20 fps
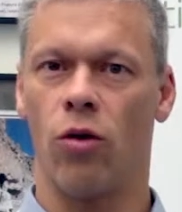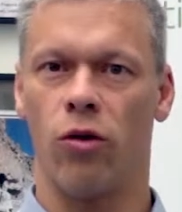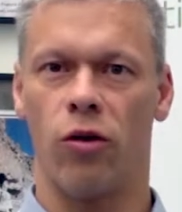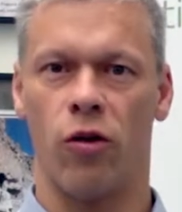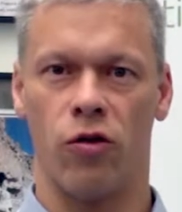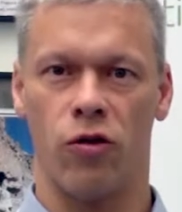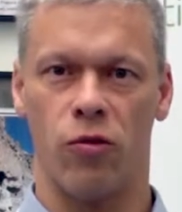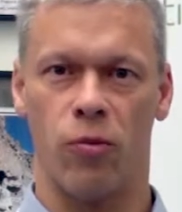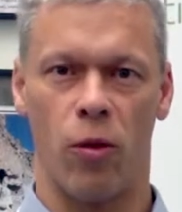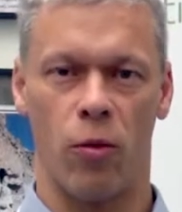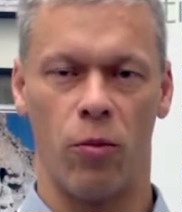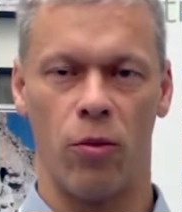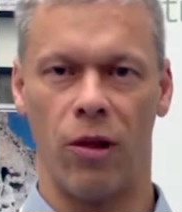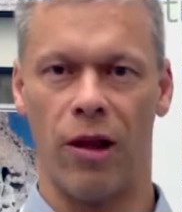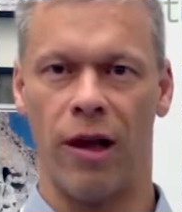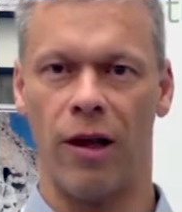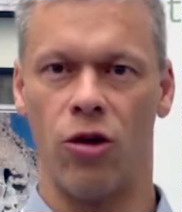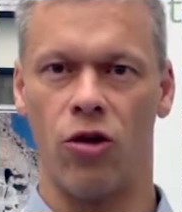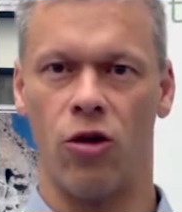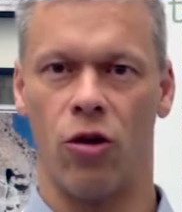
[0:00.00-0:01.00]
those
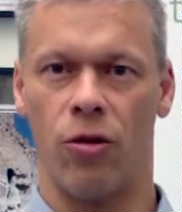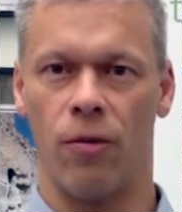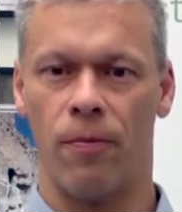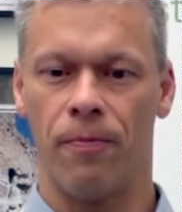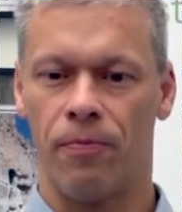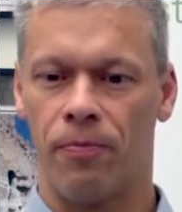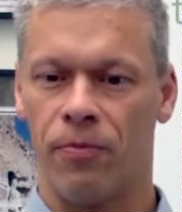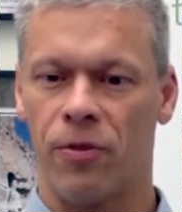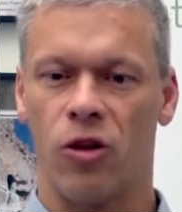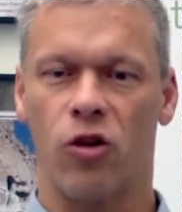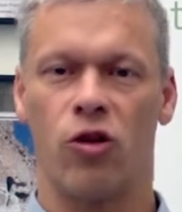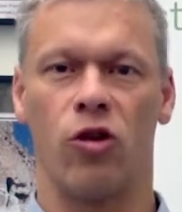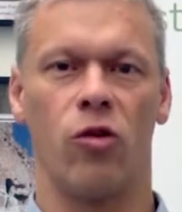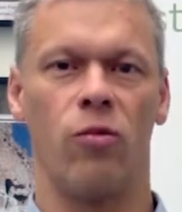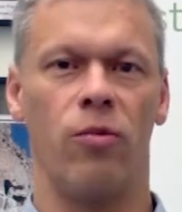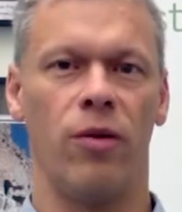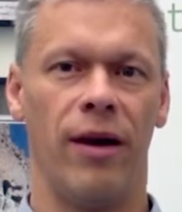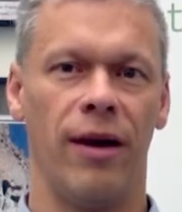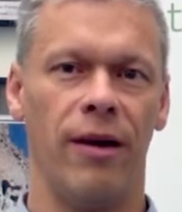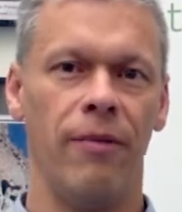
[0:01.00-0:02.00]
populations
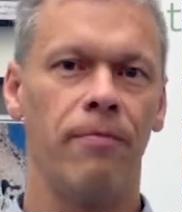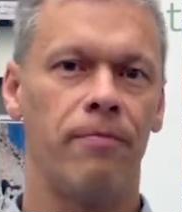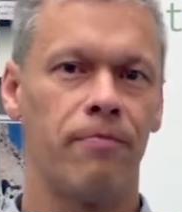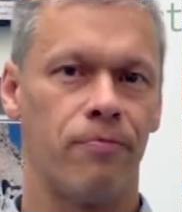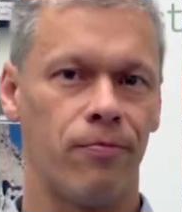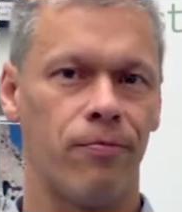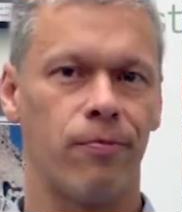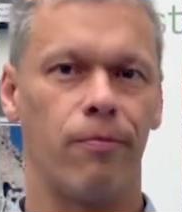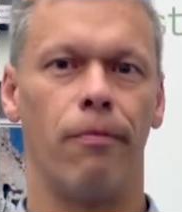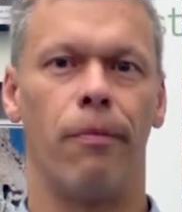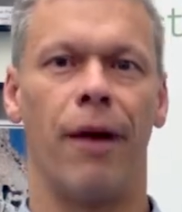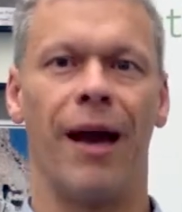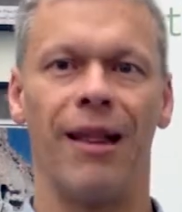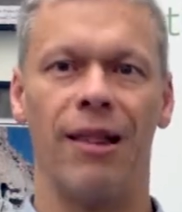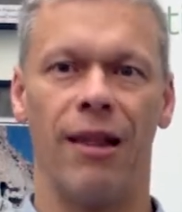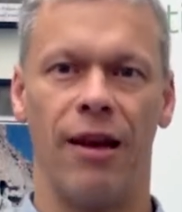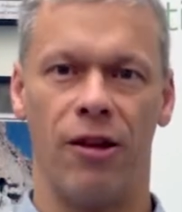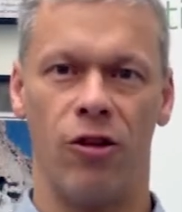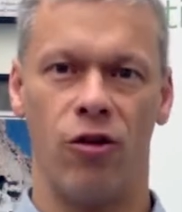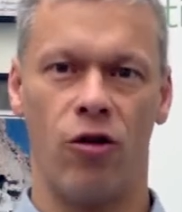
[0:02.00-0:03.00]
could be
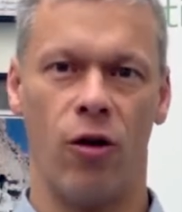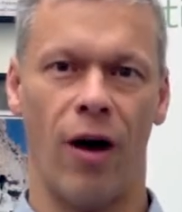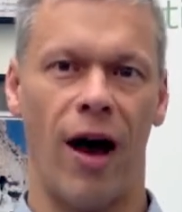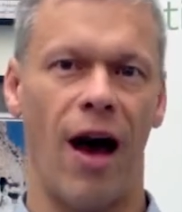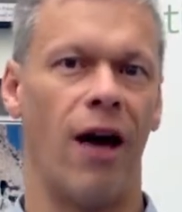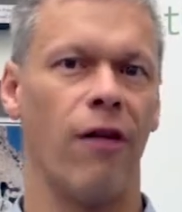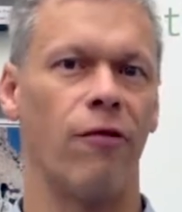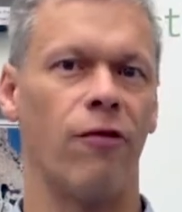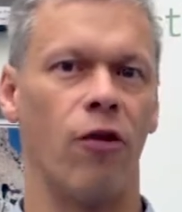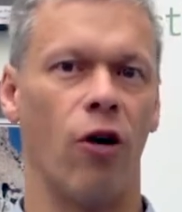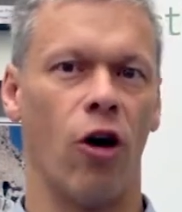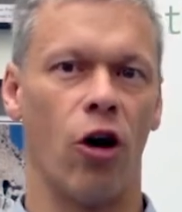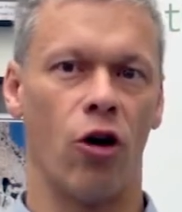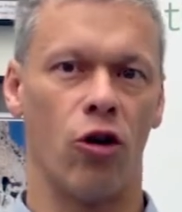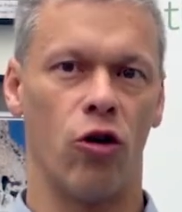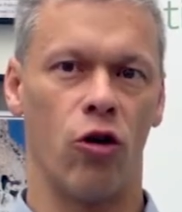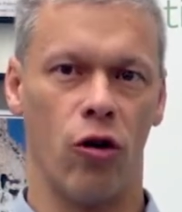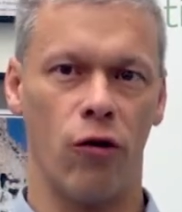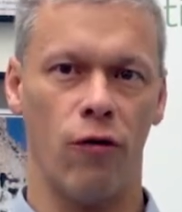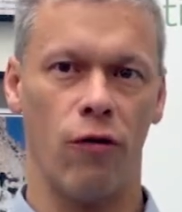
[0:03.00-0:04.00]
mainly to have a
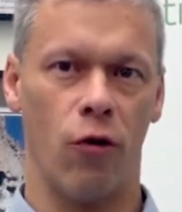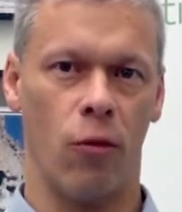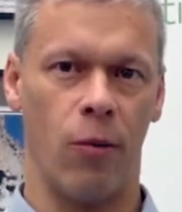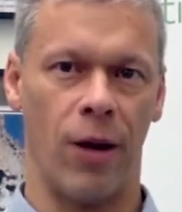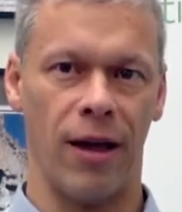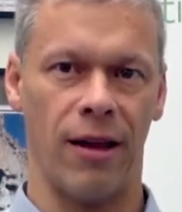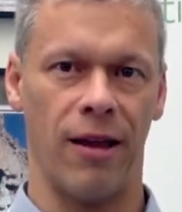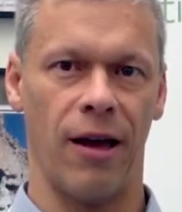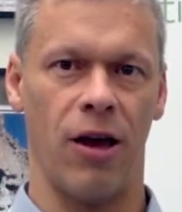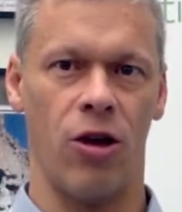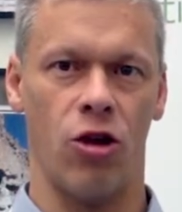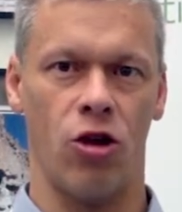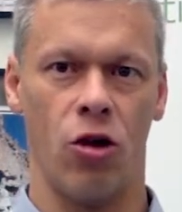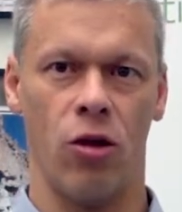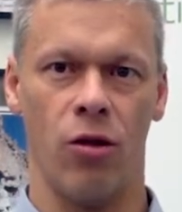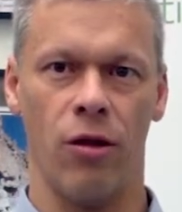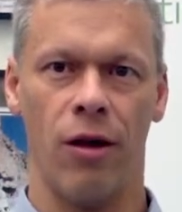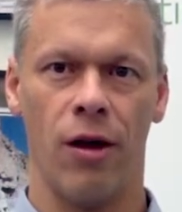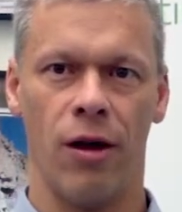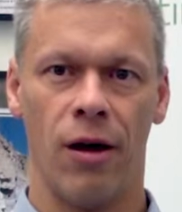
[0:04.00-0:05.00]
good
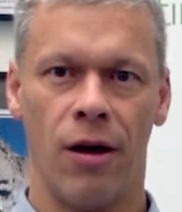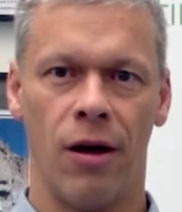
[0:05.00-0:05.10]
fermentation,